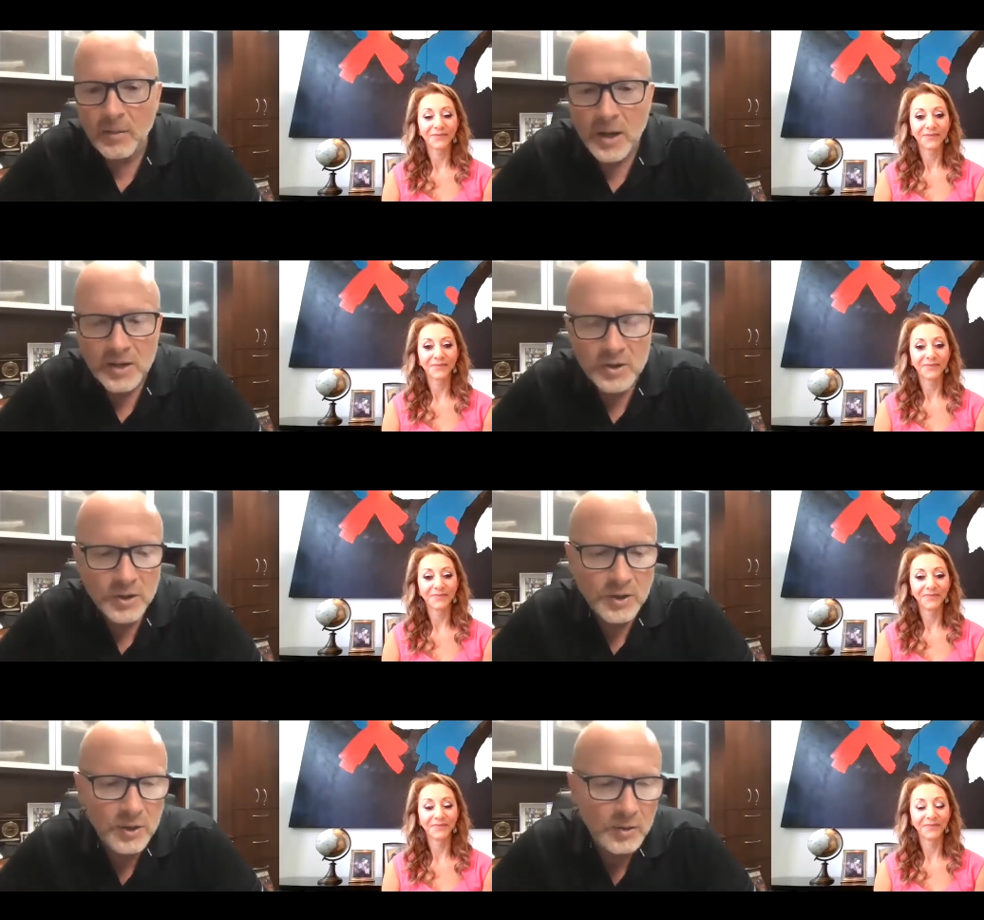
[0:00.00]
Speaker 1: Make sure
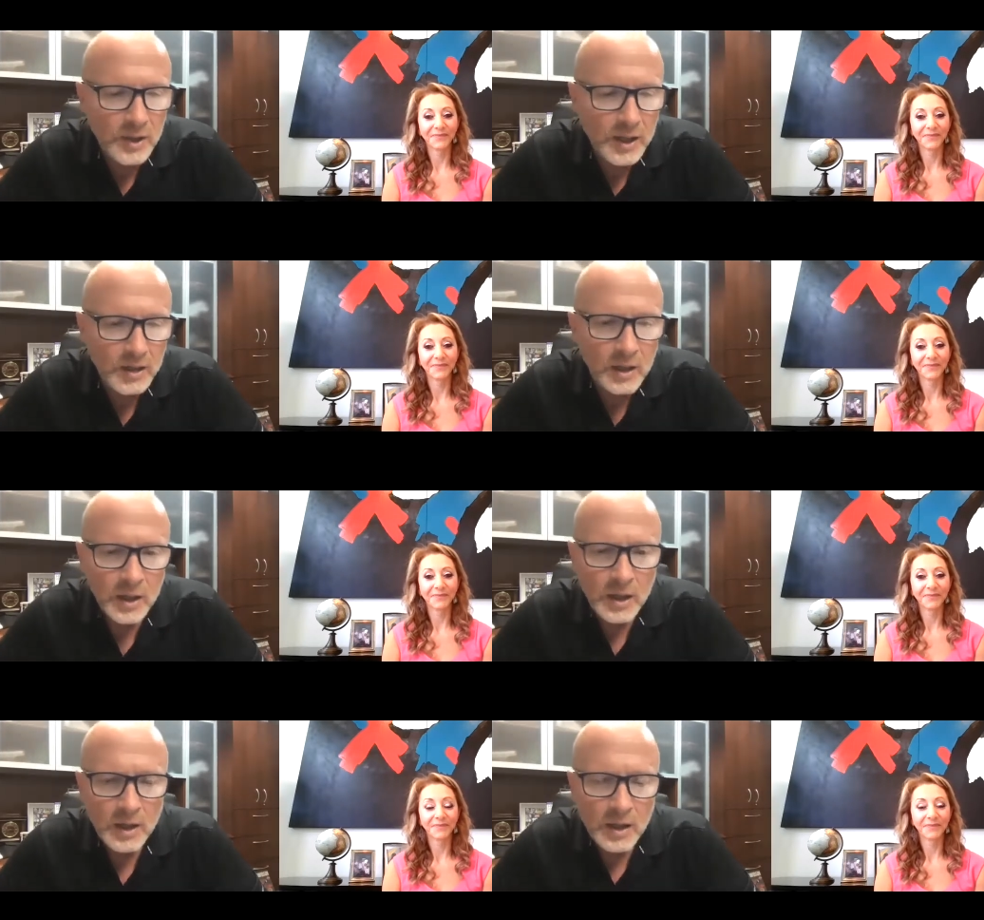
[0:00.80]
you tune in,
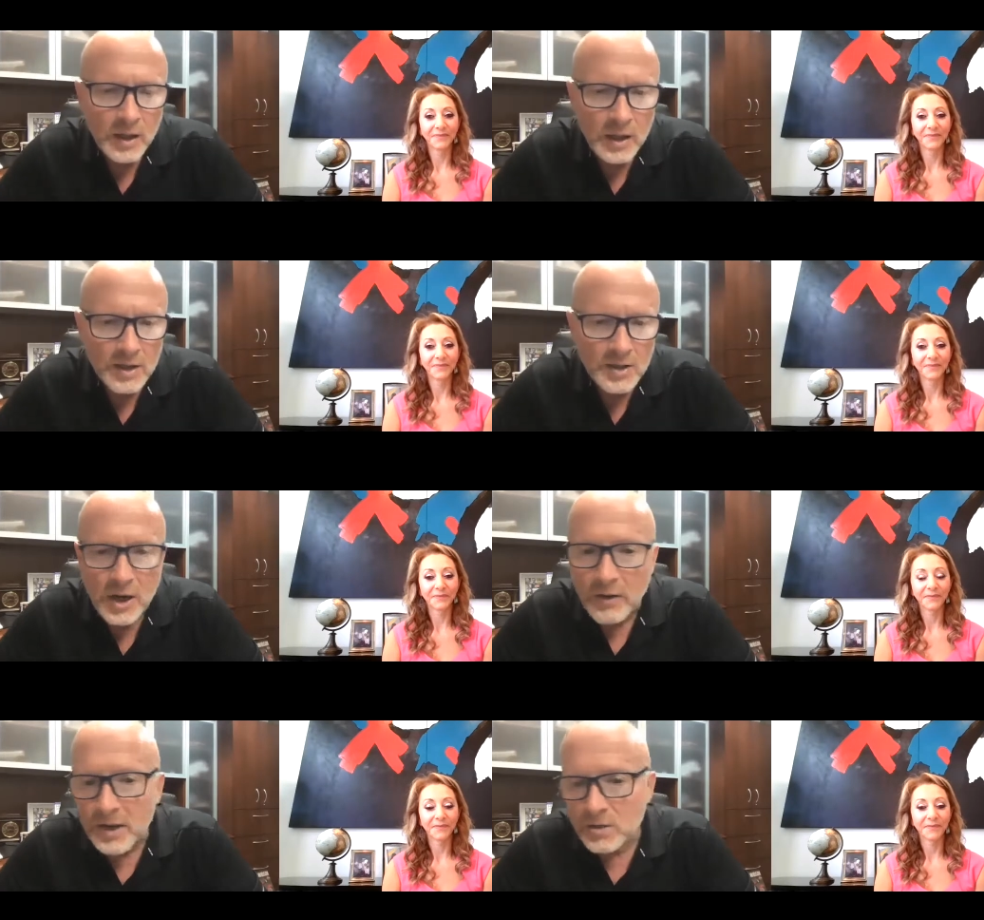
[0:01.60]
uh,
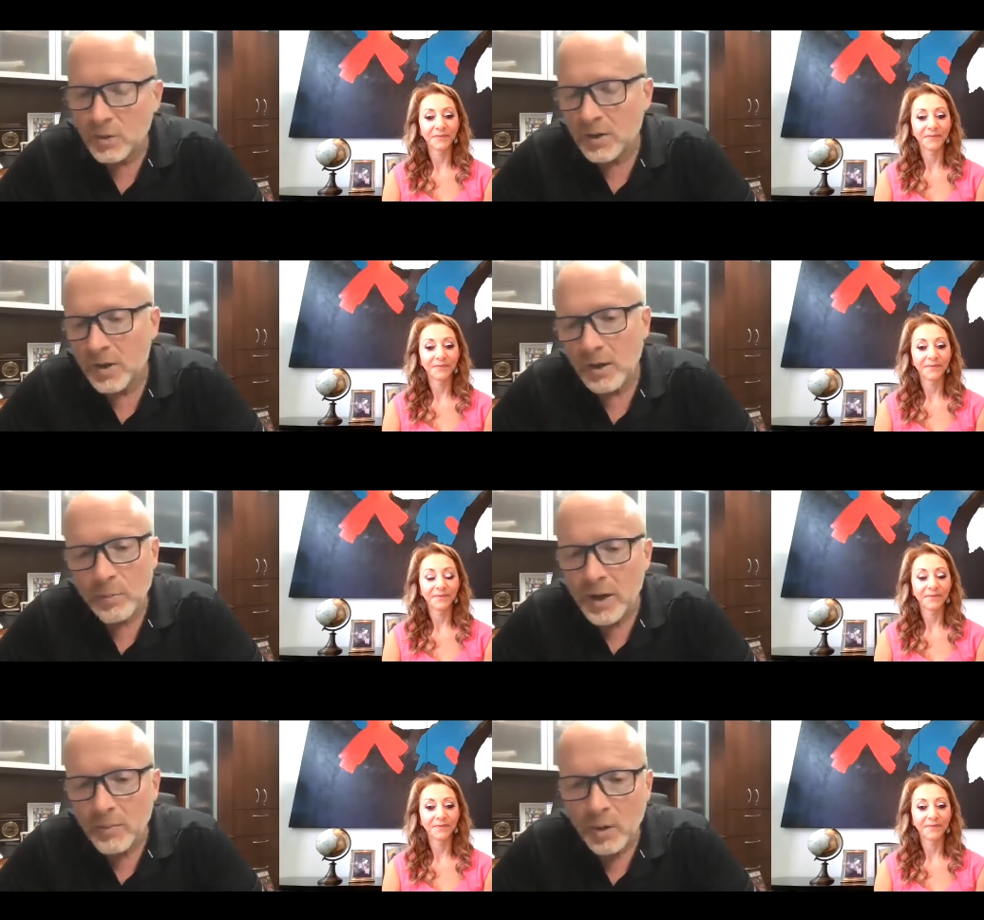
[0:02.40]
share this with other
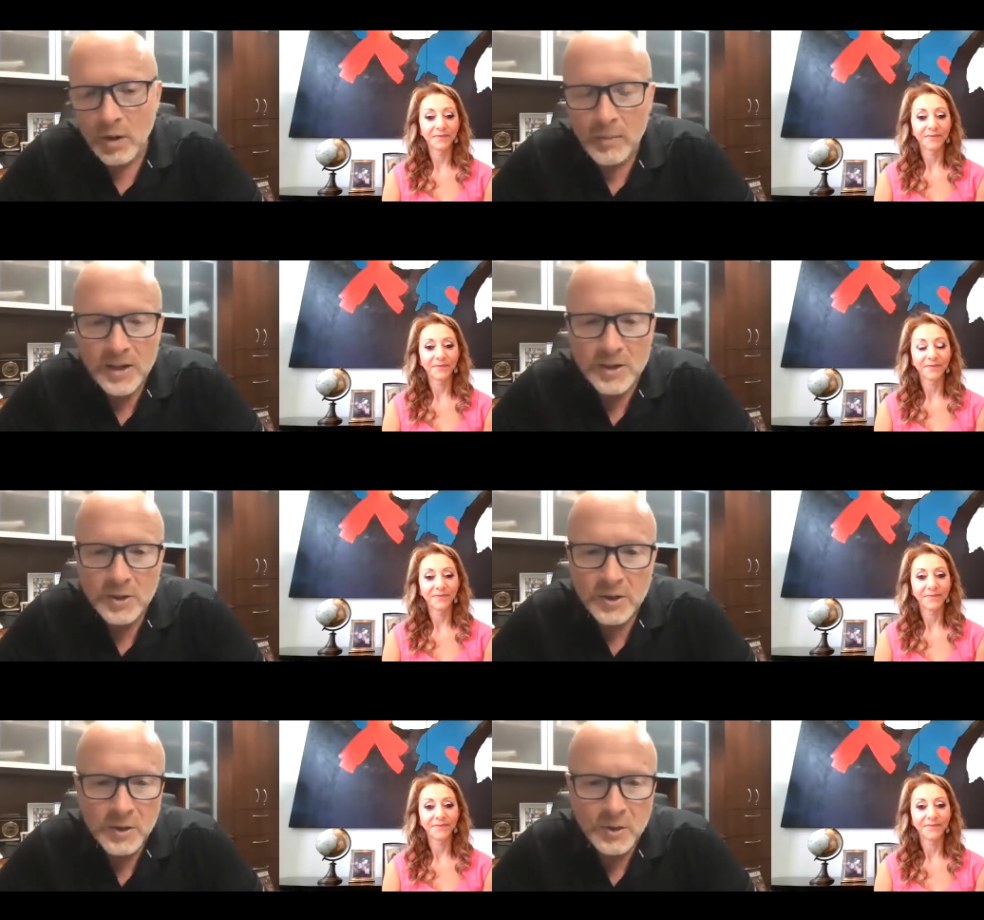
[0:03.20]
people, and make sure
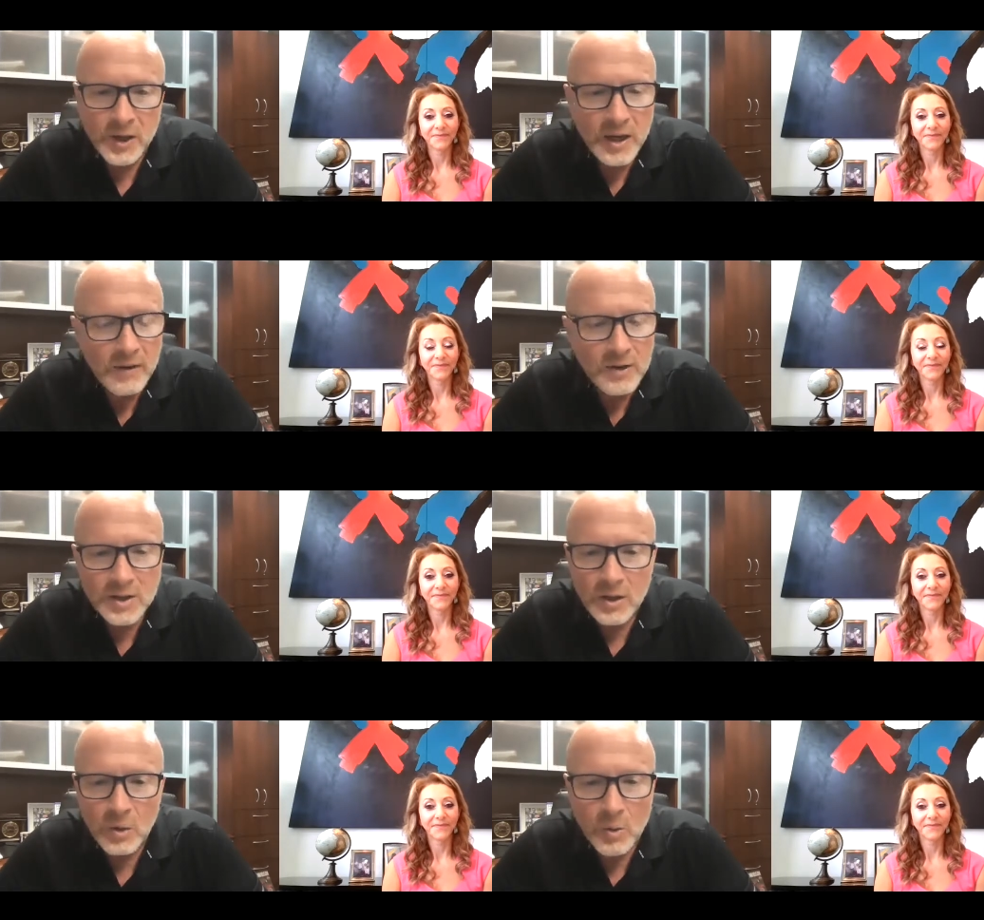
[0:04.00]
you tune in every
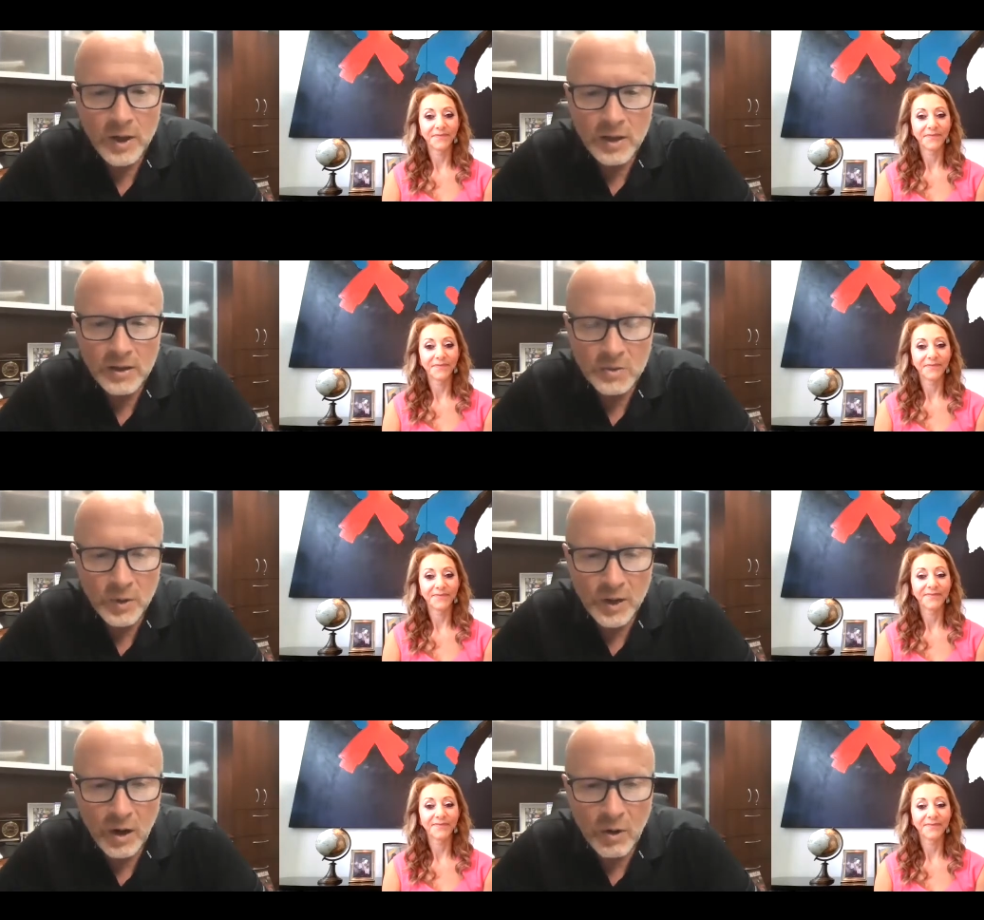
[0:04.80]
single week because
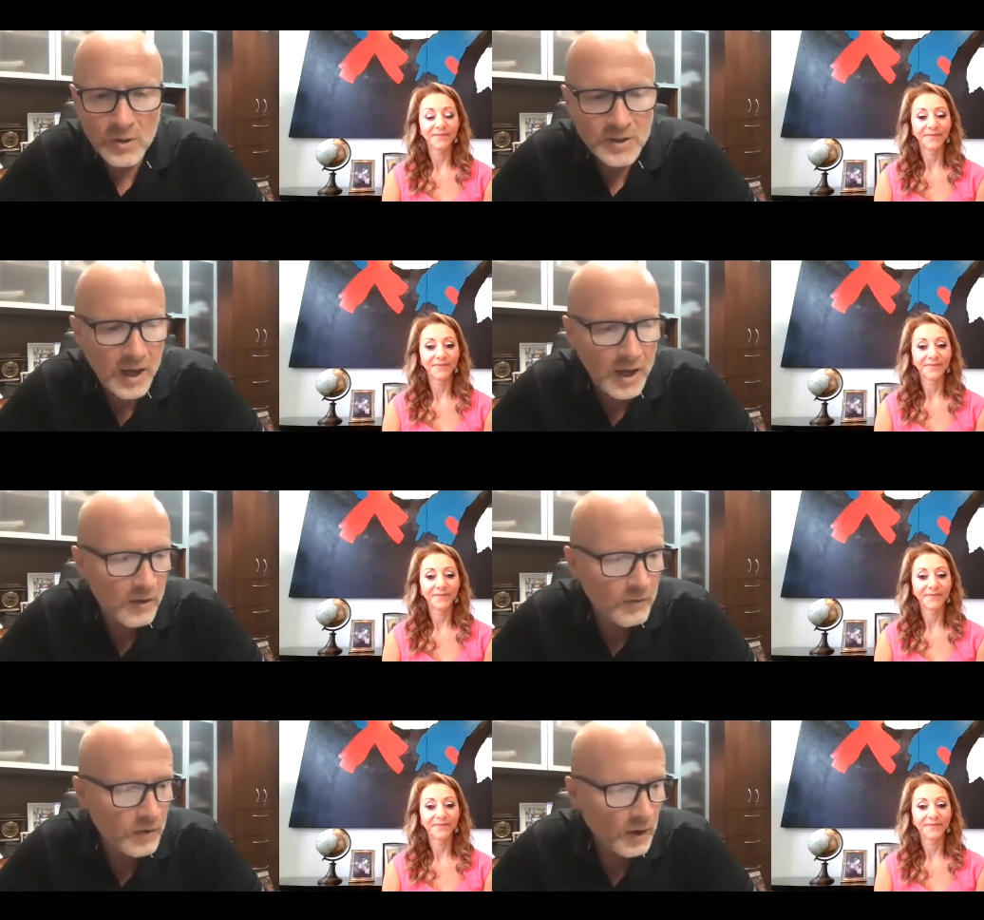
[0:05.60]
we always have